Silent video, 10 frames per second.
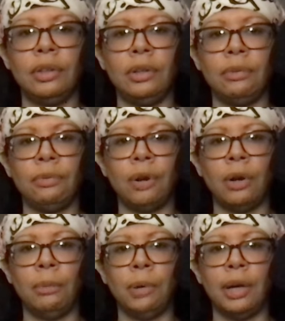
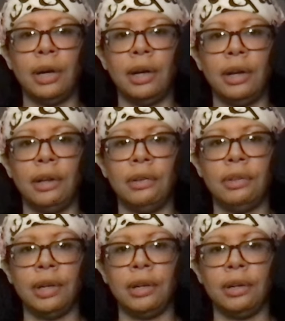From
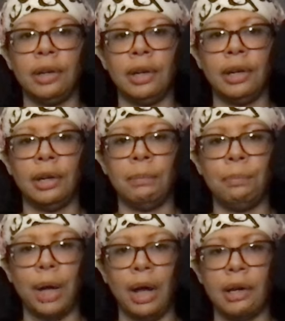their
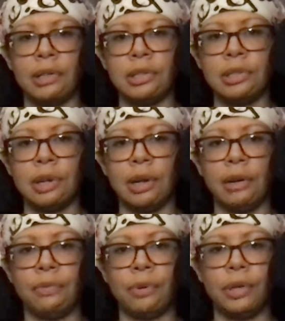box
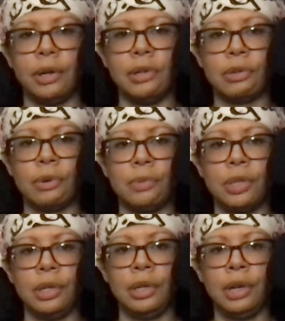for their
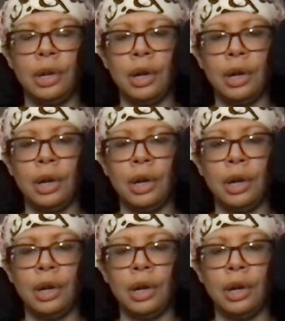description,